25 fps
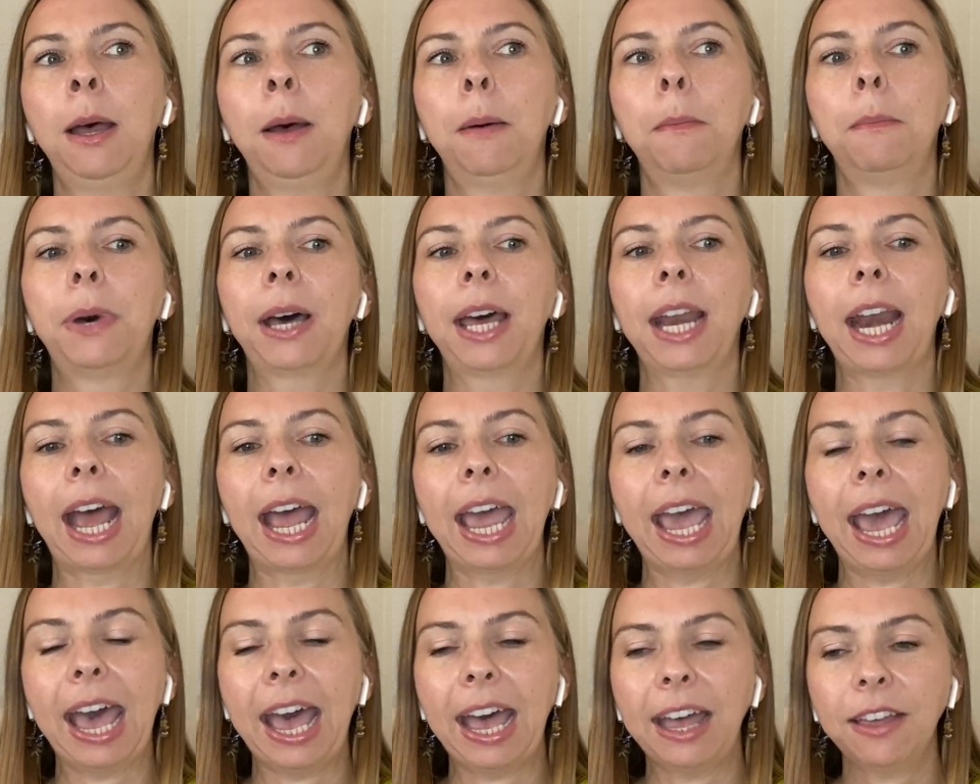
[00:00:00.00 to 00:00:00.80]
But I
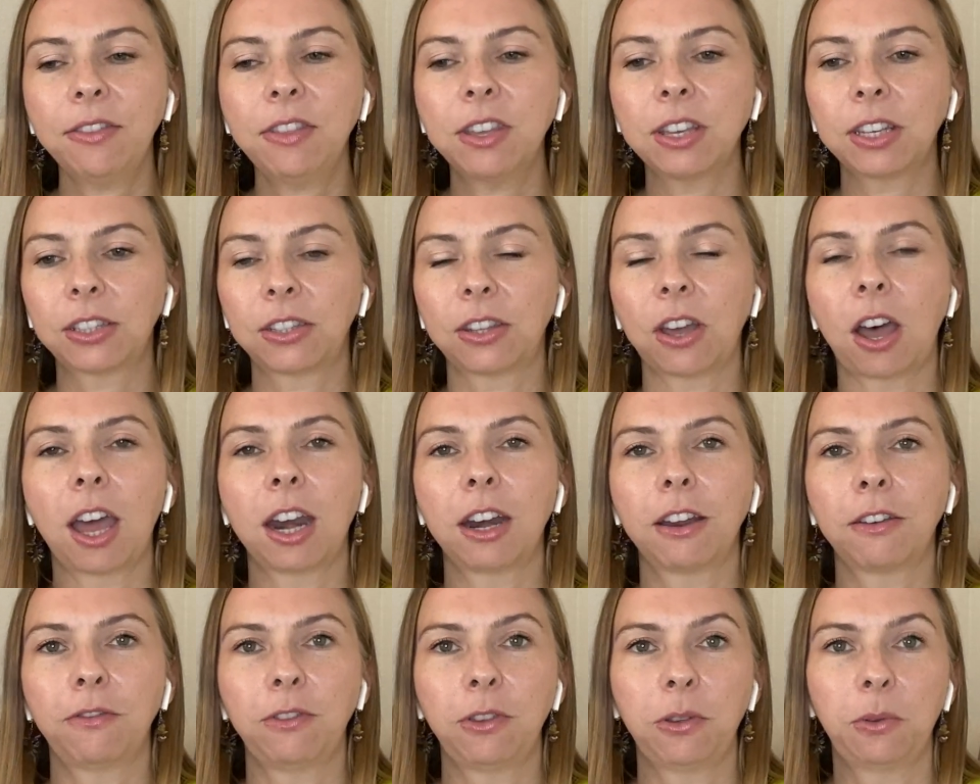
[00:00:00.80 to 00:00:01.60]
had this
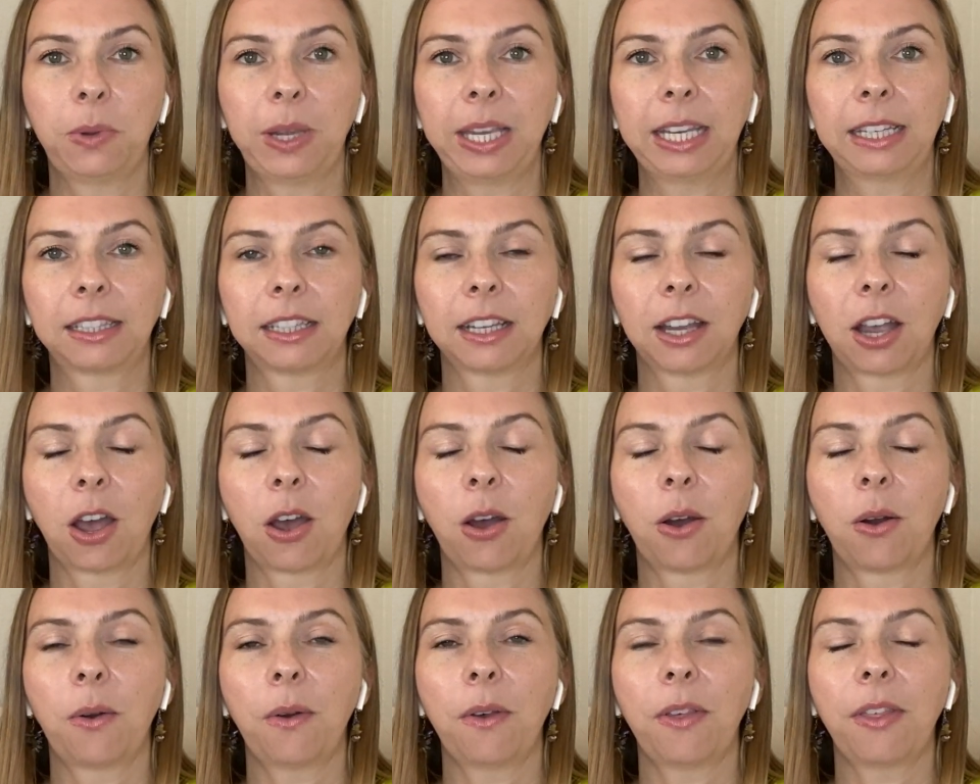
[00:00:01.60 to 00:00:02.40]
thought a few weeks
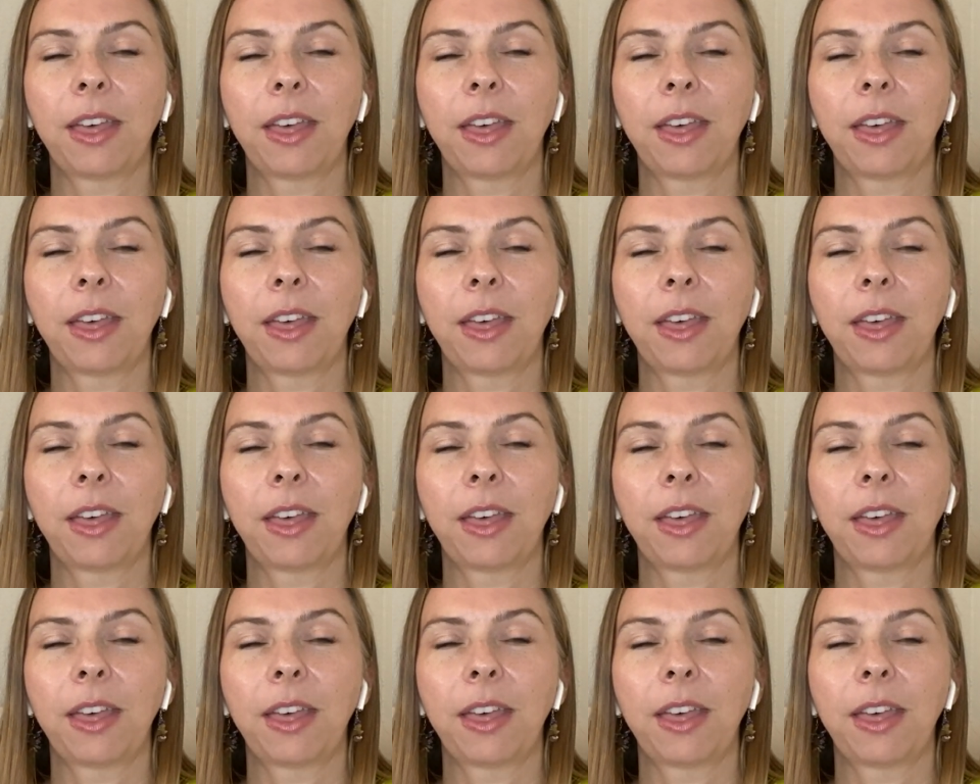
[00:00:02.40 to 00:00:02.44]
ago